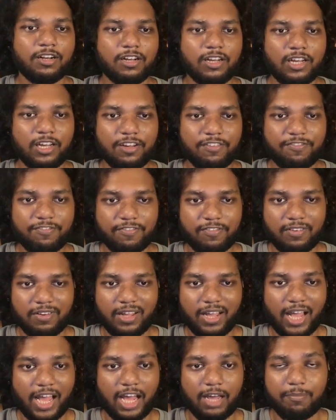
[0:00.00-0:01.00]
If
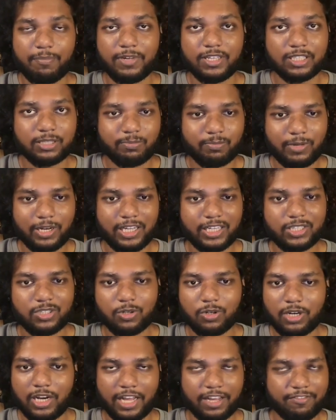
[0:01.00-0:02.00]
app is Play
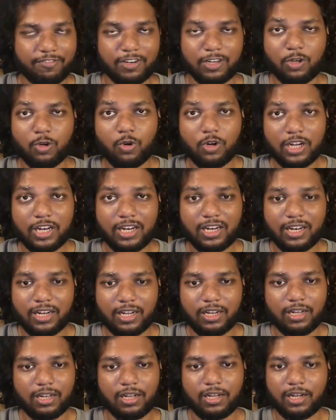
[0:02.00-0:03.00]
Store, like for Google
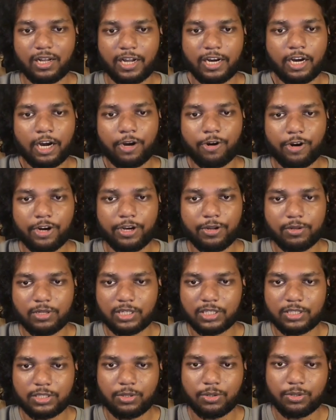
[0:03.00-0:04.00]
and Android
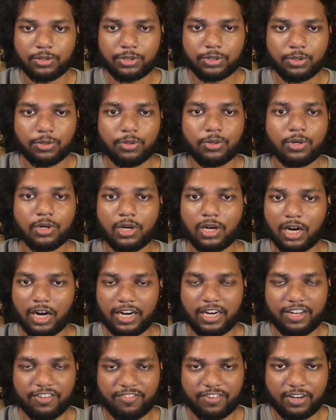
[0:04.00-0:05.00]
users, you show a
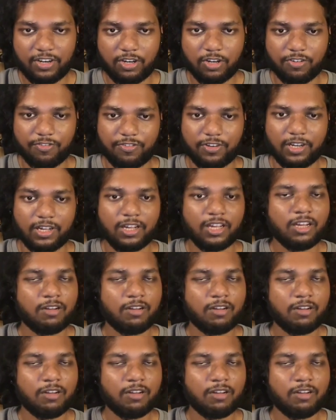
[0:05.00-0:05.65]
different offering.